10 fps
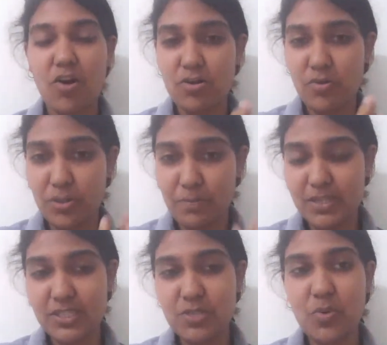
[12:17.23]
or who
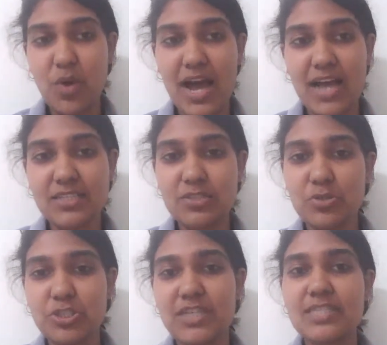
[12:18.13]
the person who
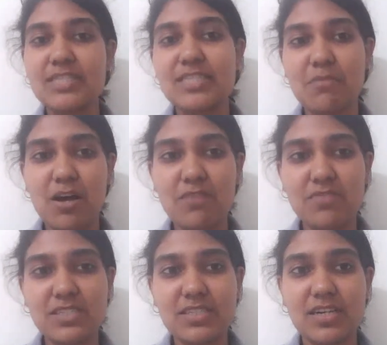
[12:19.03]
has doshas in
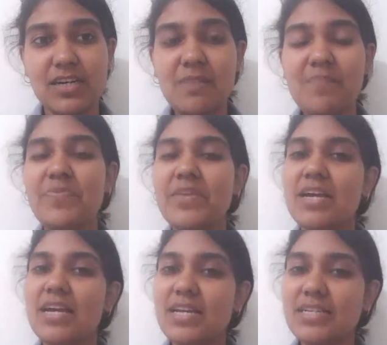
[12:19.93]
Samavastha,
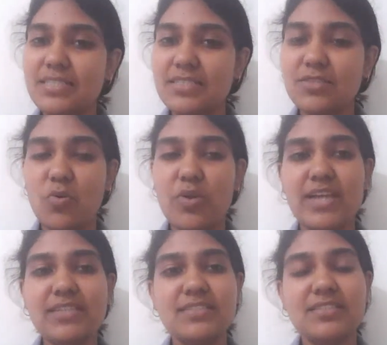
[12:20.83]
is known
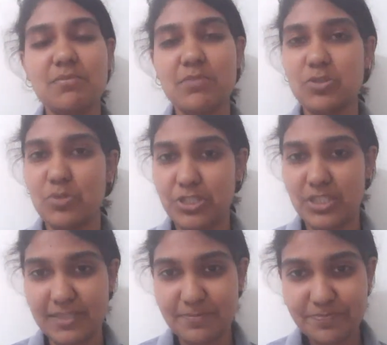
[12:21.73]
as
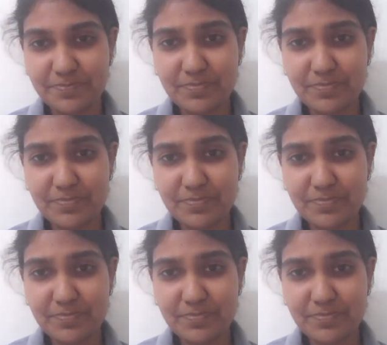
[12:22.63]
Samadoshaha.